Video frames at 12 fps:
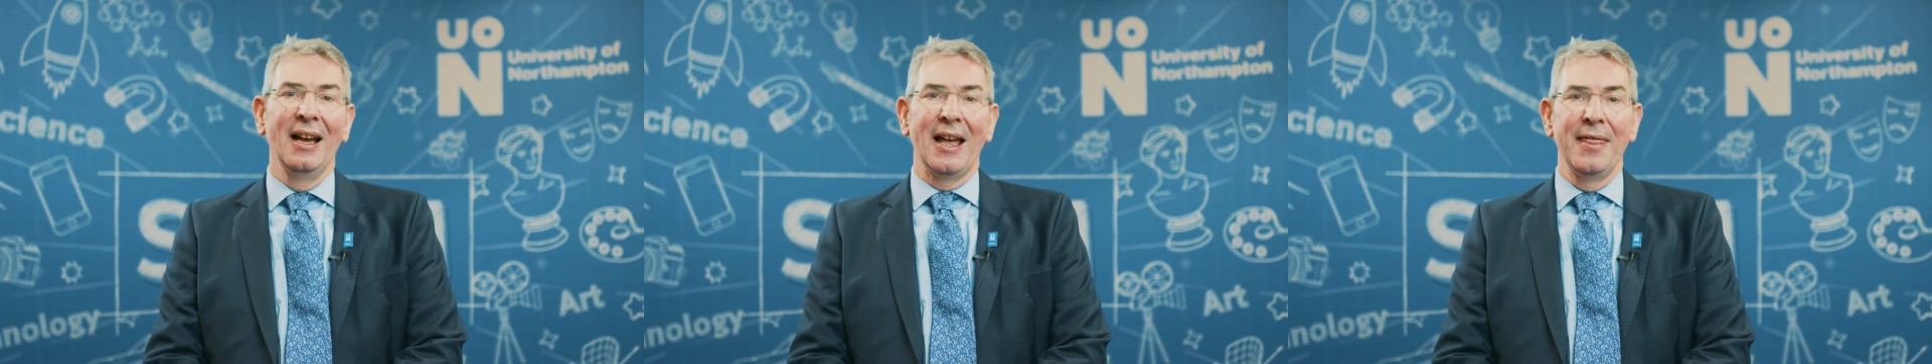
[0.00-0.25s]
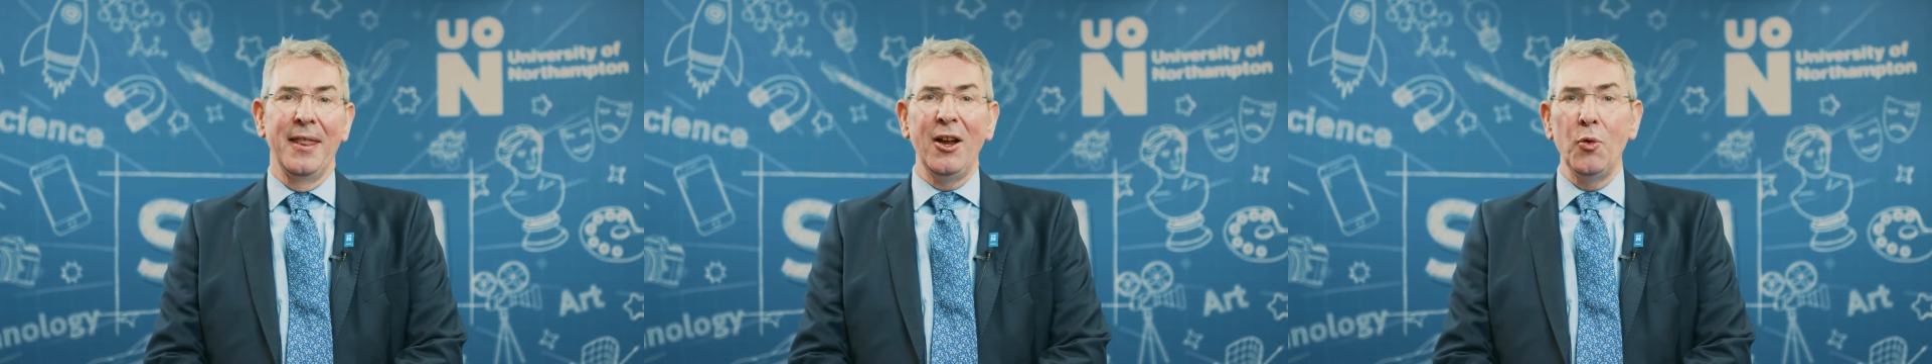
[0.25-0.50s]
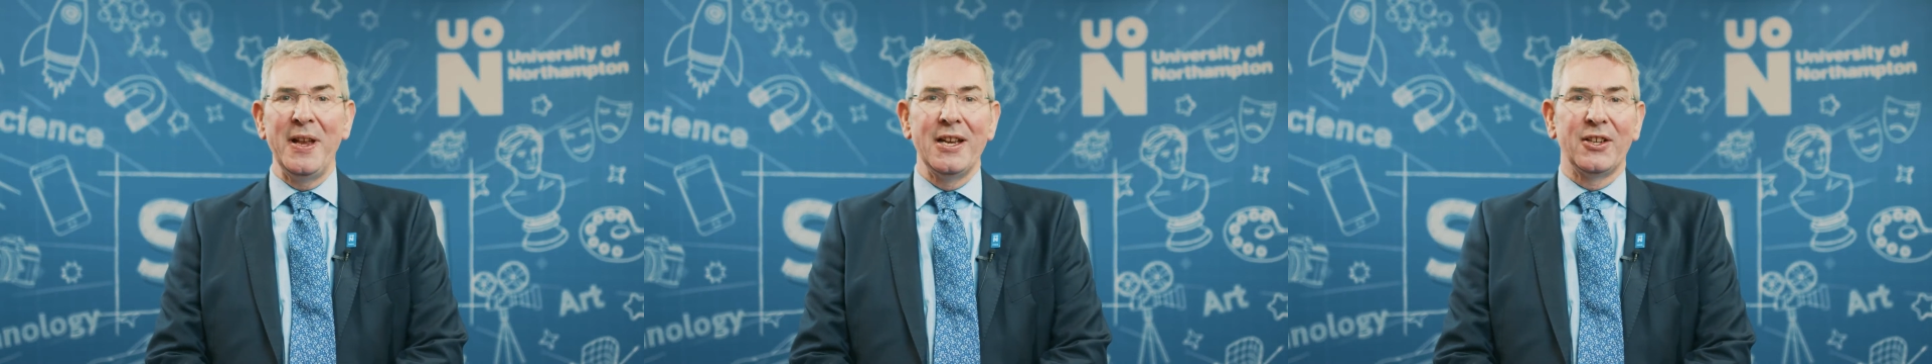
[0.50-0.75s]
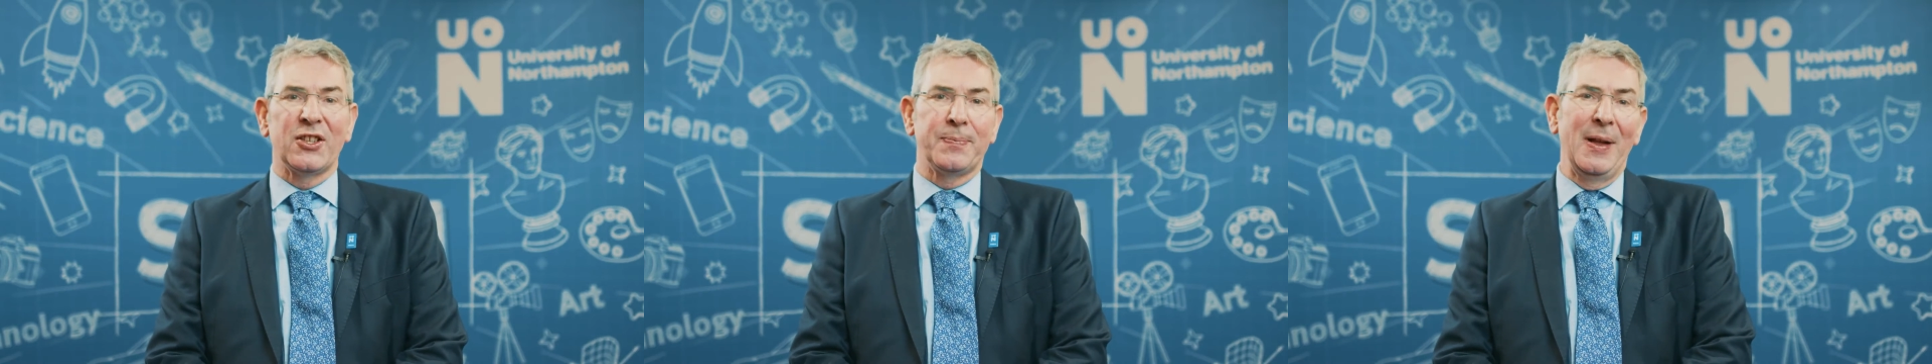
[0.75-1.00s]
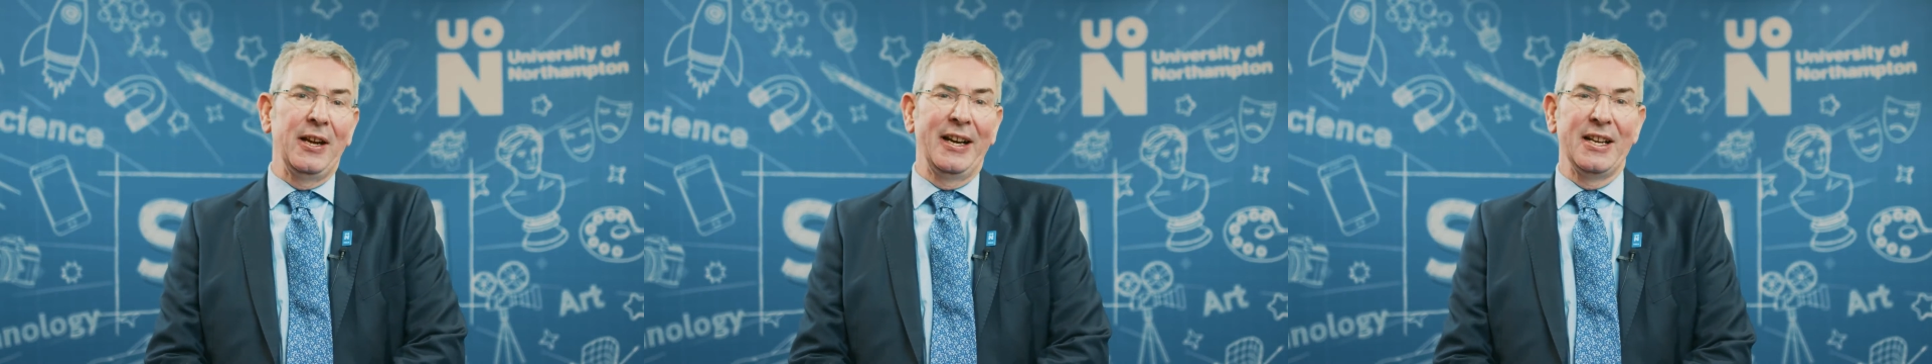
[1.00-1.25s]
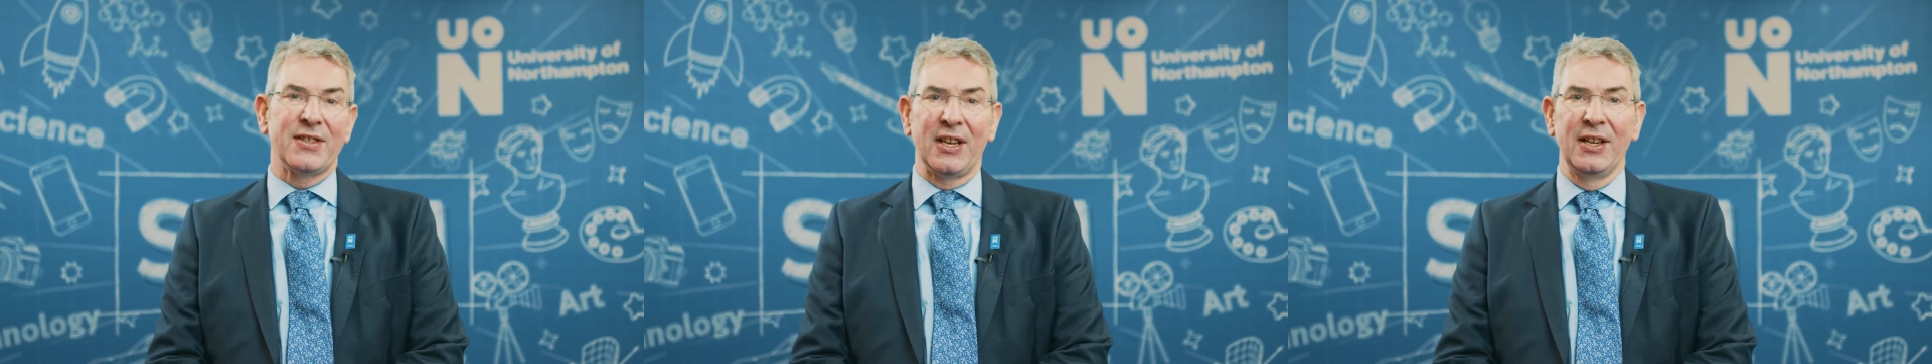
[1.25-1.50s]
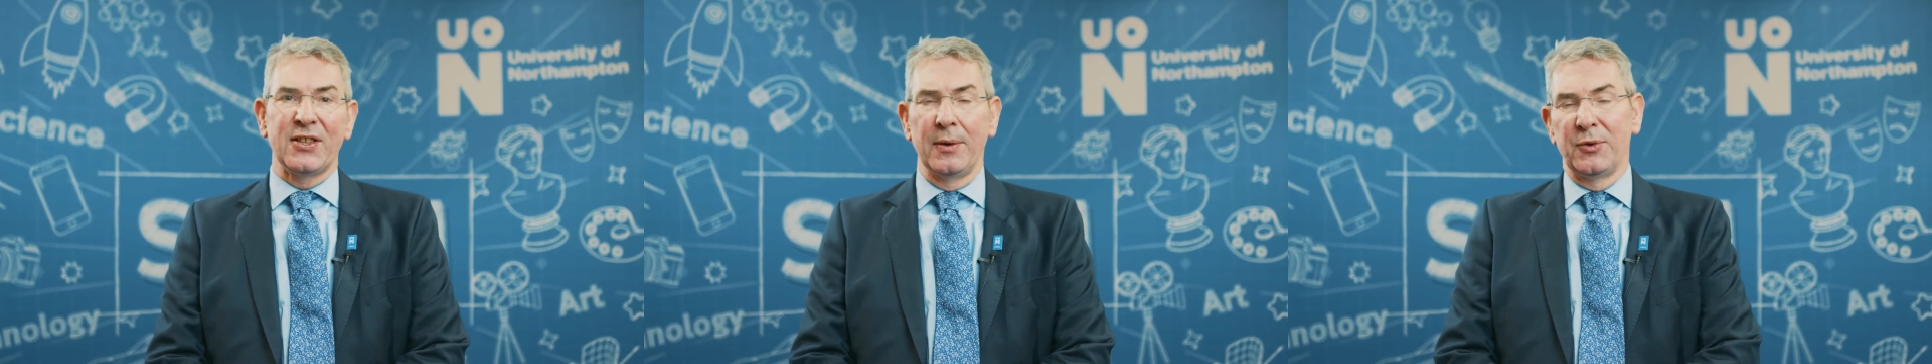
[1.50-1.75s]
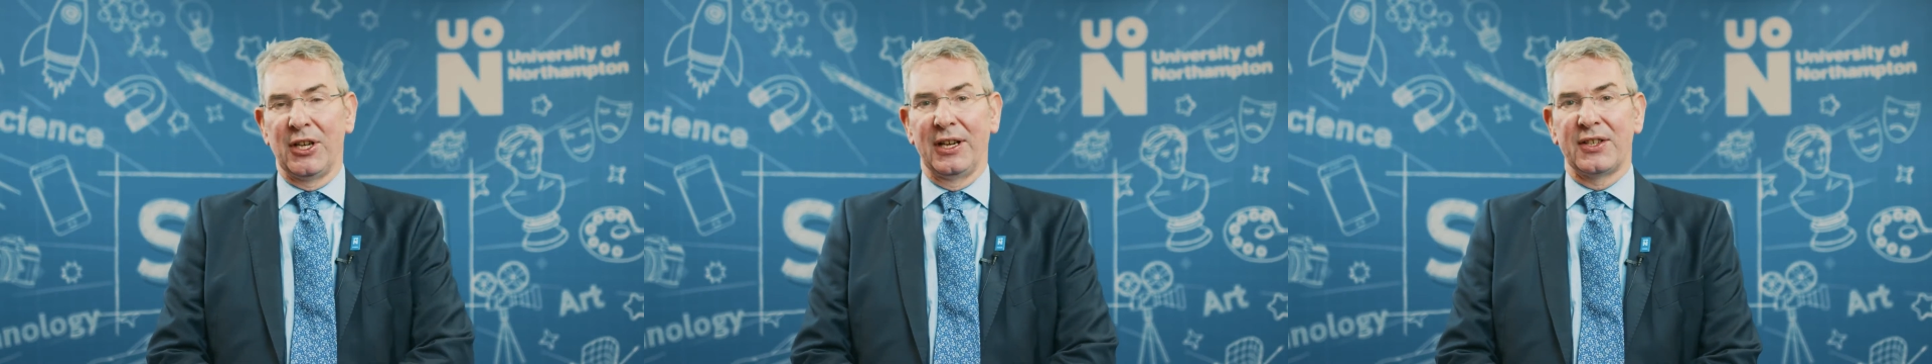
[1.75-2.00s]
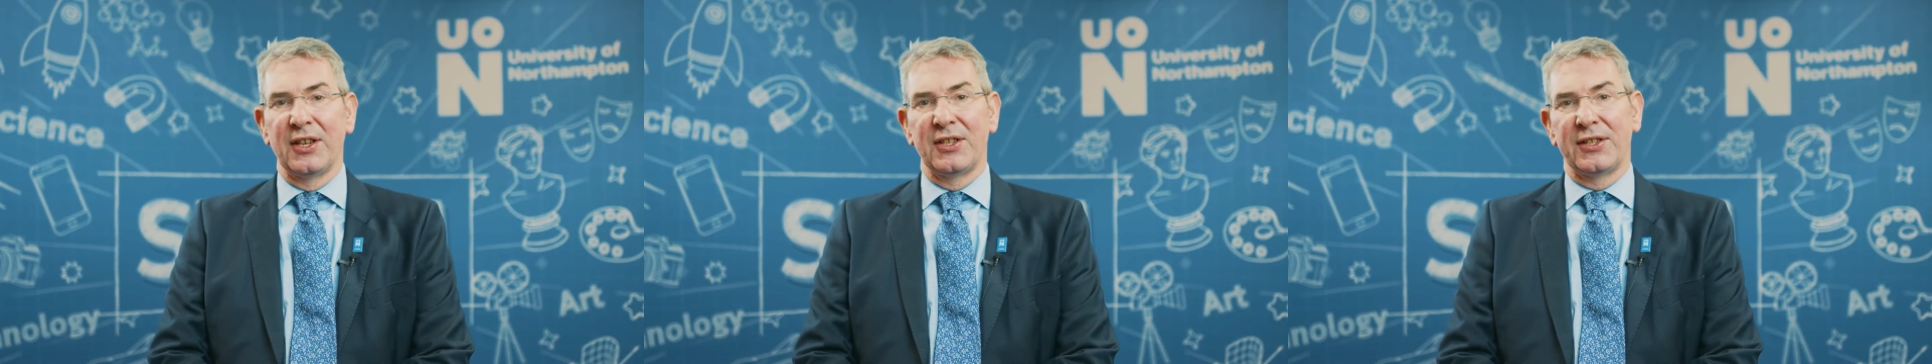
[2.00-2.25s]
and they'll be experiencing subjects as